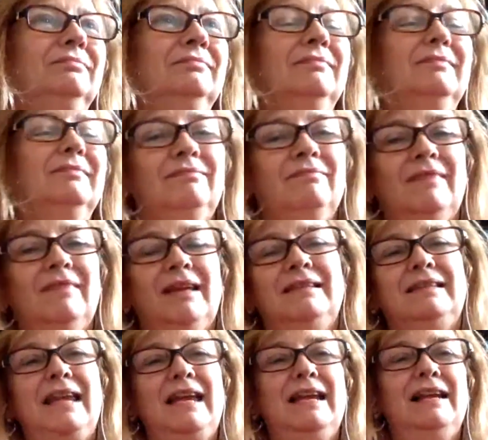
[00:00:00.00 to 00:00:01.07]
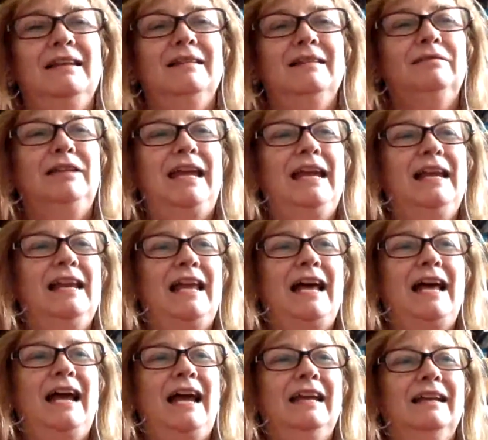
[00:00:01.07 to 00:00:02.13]
tail like
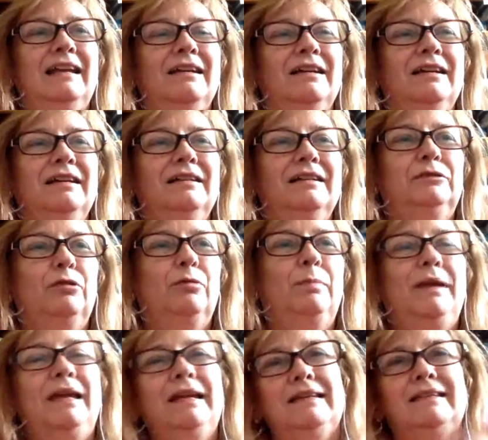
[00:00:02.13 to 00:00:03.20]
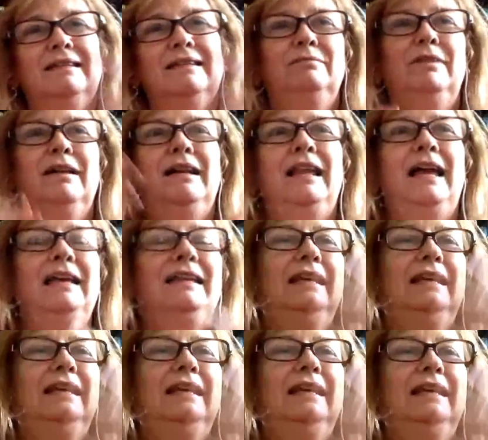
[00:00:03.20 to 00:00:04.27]
topics like the Don
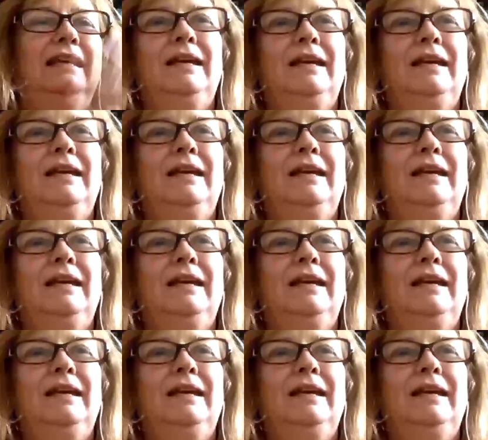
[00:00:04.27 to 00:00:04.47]
Quixote